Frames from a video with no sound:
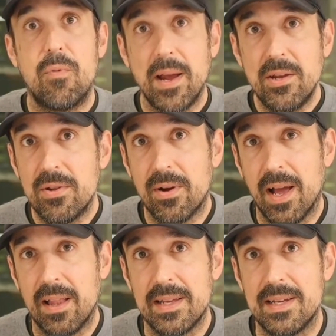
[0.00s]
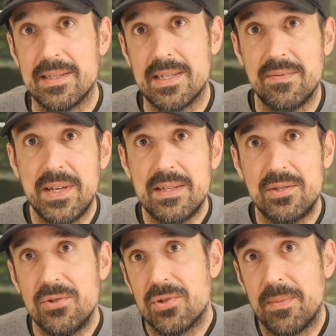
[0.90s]
Regular LED TVs
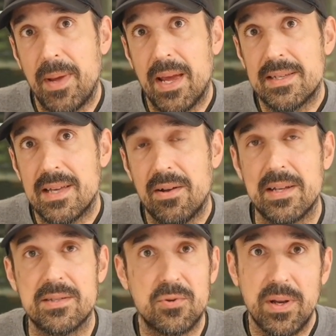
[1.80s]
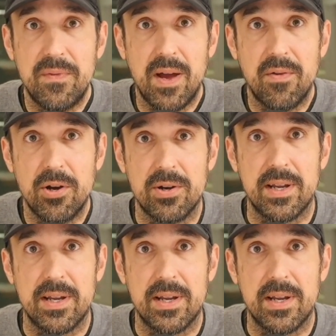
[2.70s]
usually max out at 2500